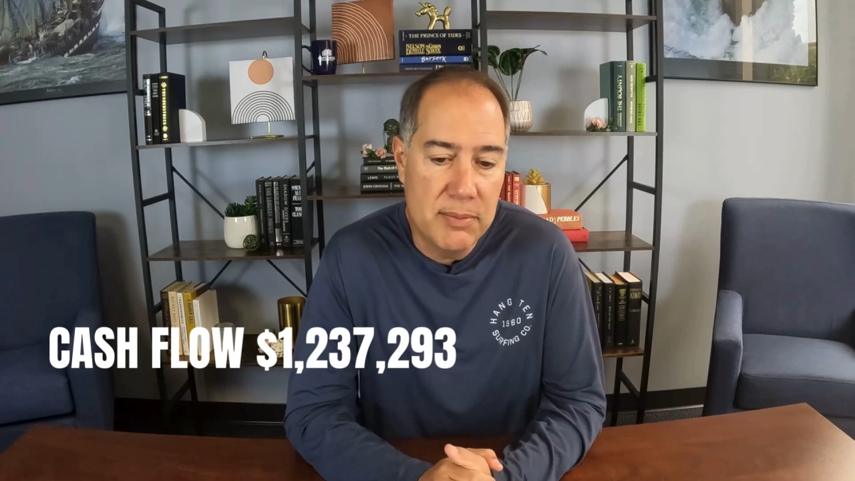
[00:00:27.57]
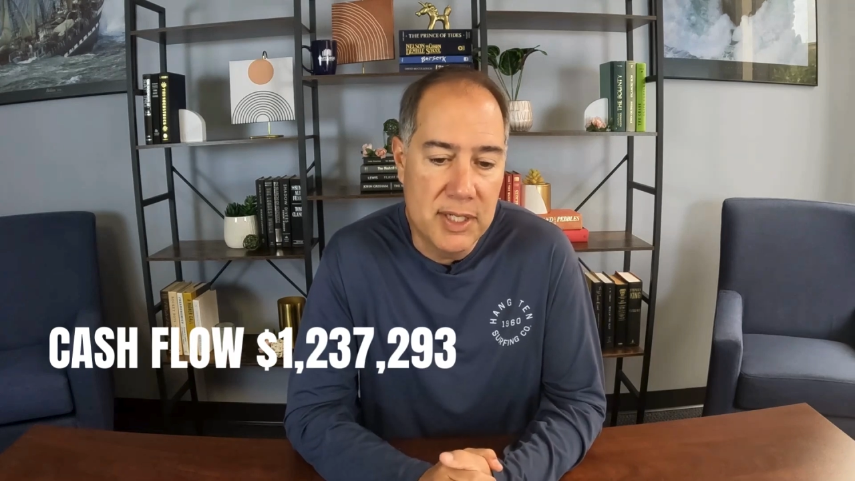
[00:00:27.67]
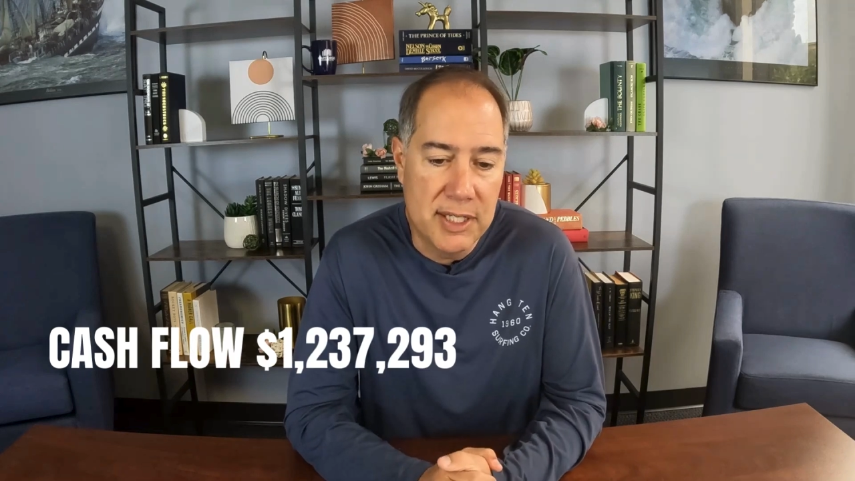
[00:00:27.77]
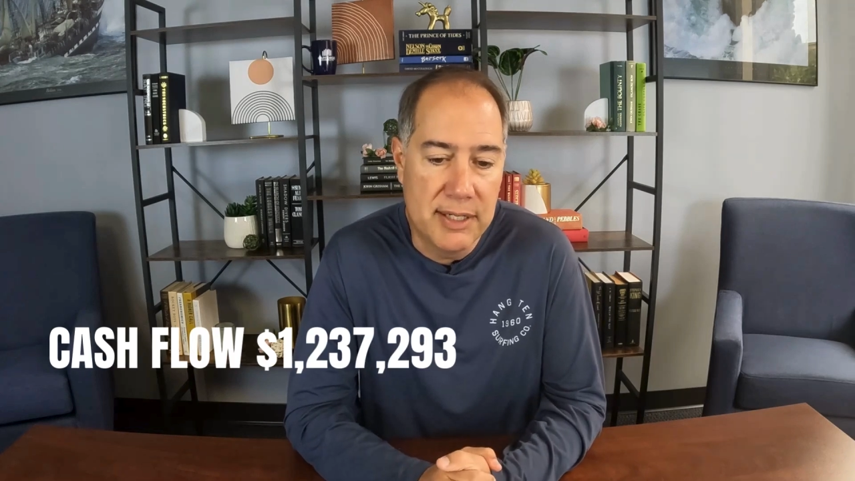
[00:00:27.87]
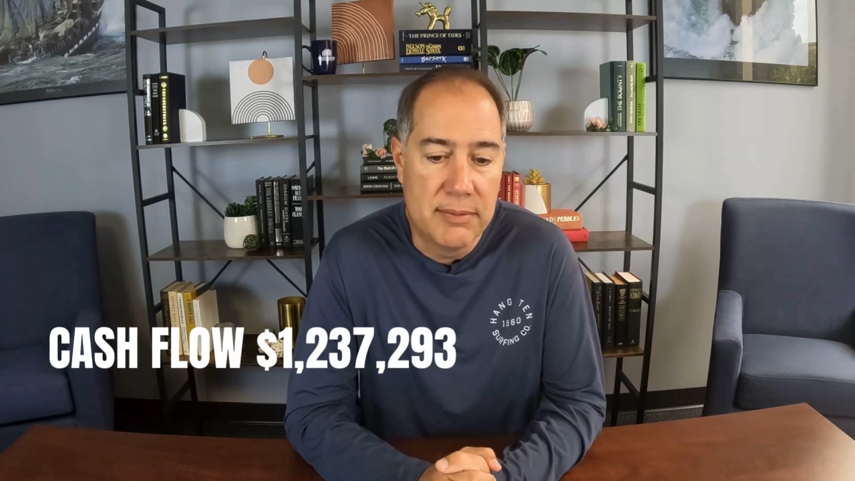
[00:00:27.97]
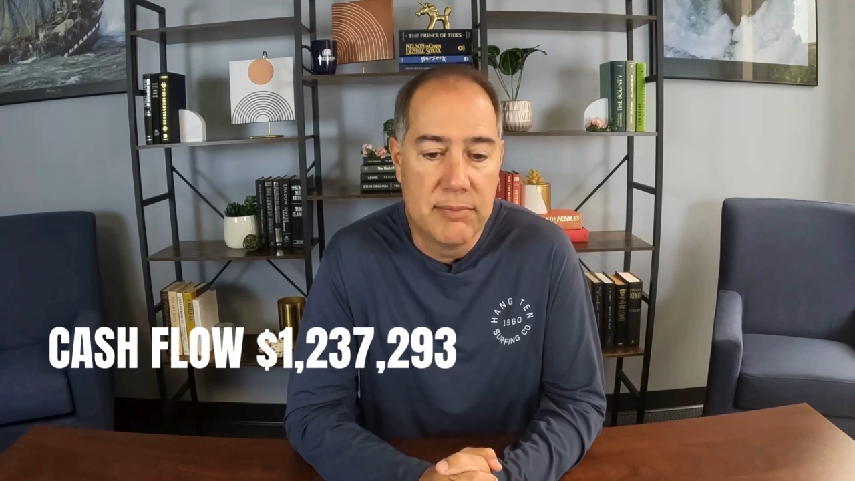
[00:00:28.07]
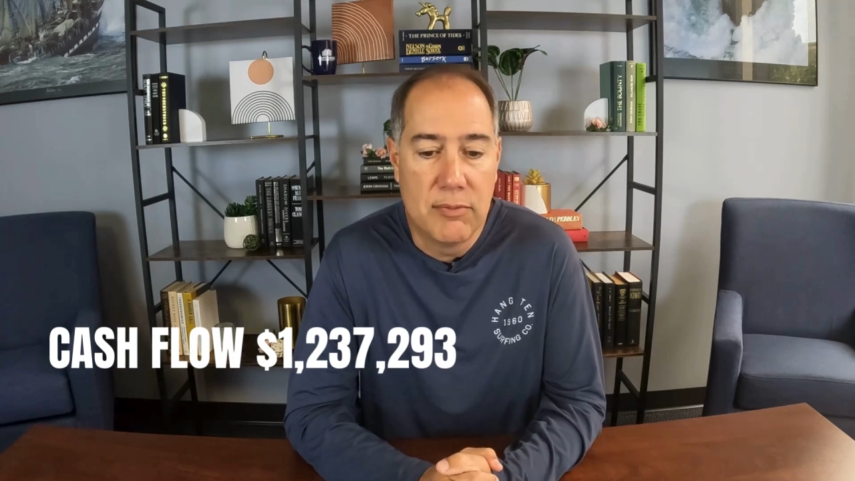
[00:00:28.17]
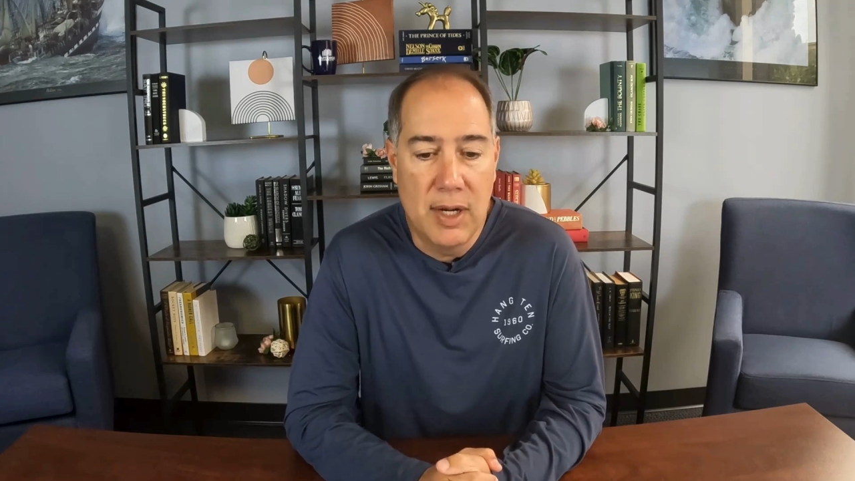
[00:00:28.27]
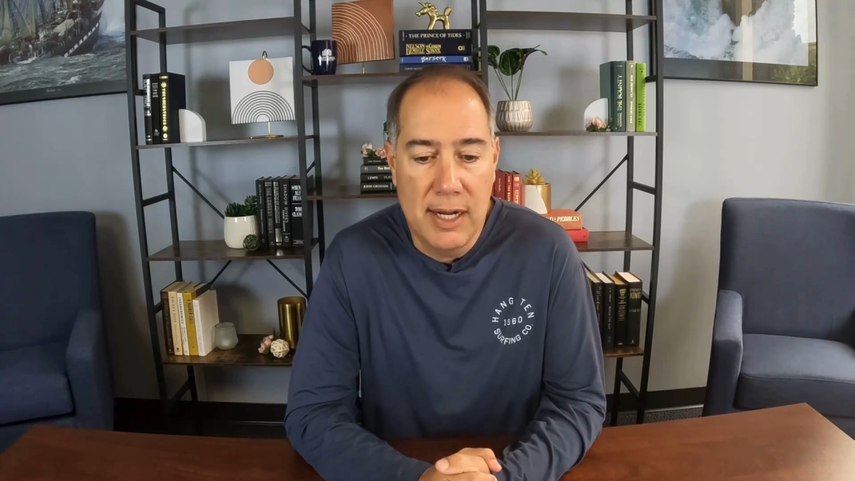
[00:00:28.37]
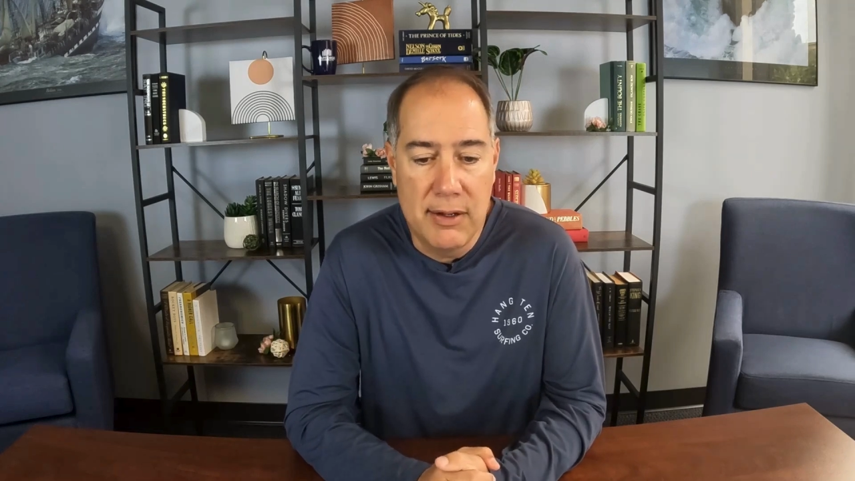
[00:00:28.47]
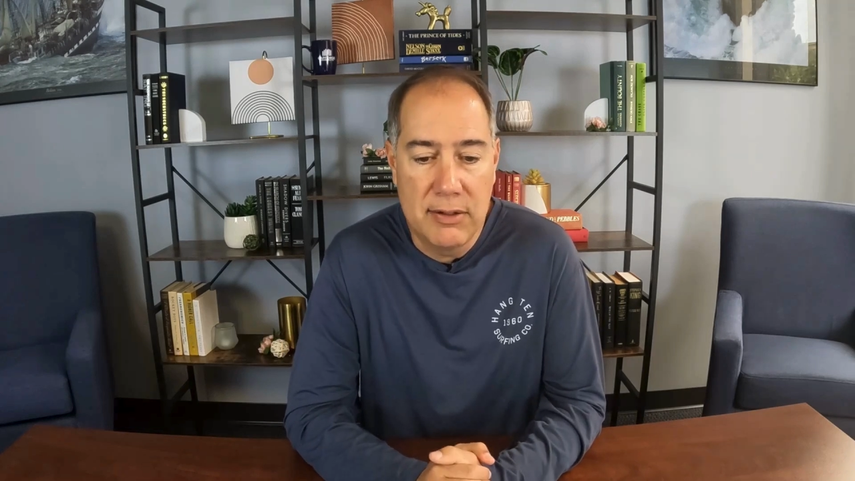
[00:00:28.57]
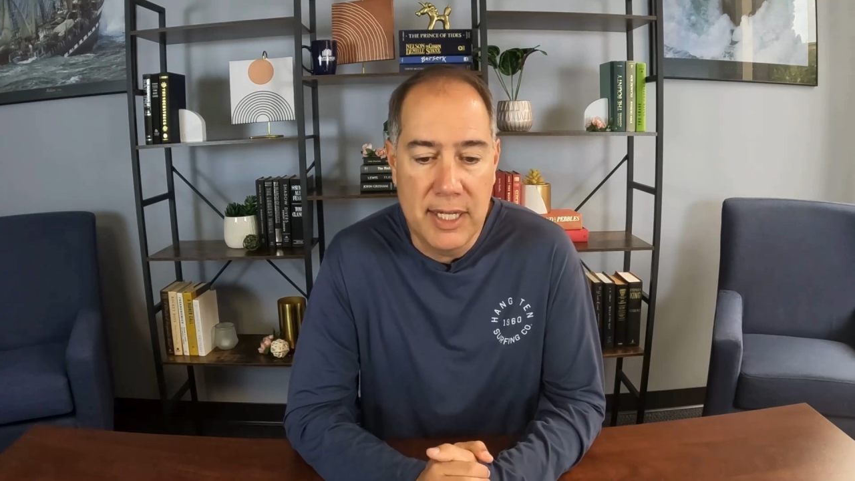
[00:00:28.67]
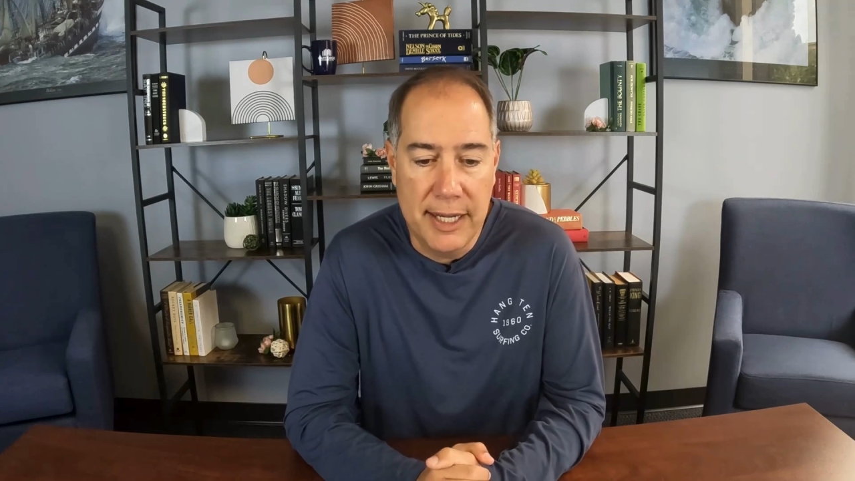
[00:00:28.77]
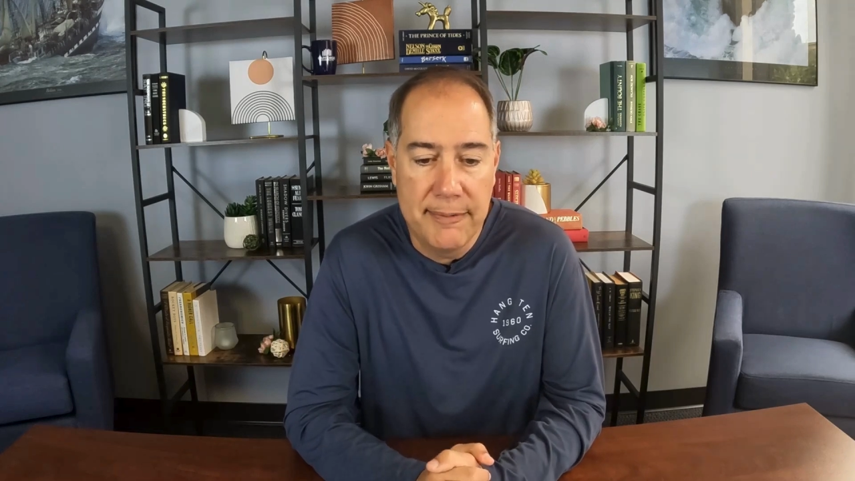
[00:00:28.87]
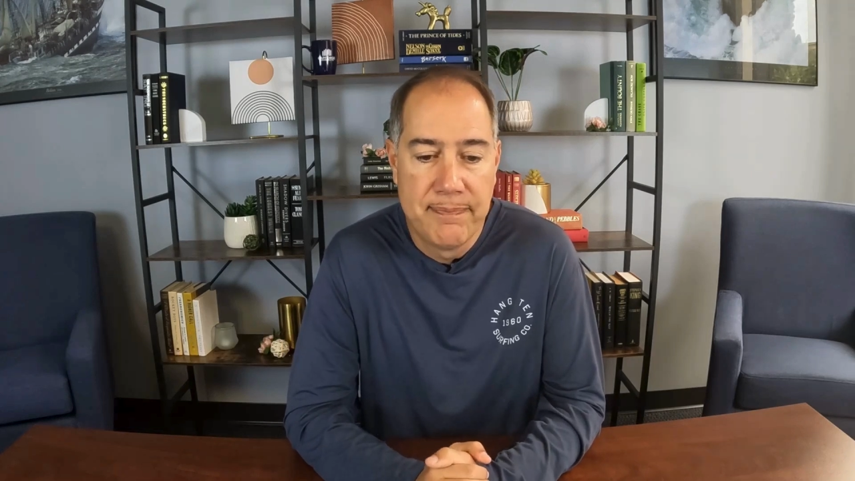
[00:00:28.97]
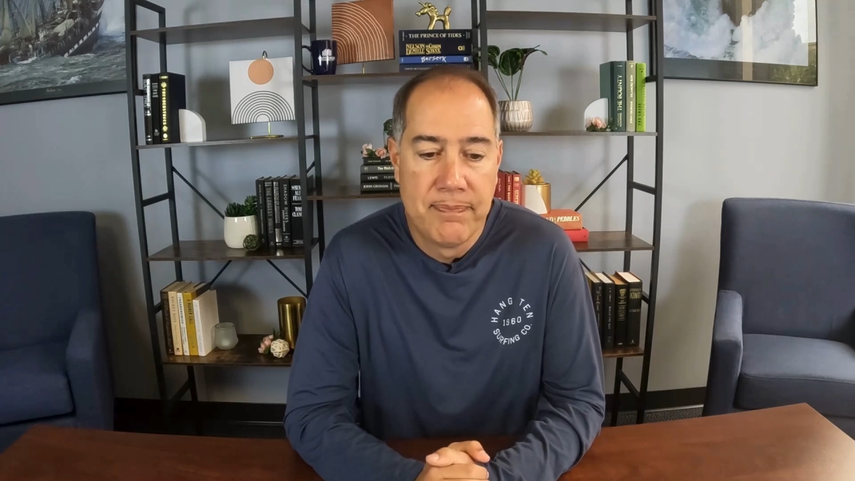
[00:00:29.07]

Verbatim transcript: million. Wow, okay.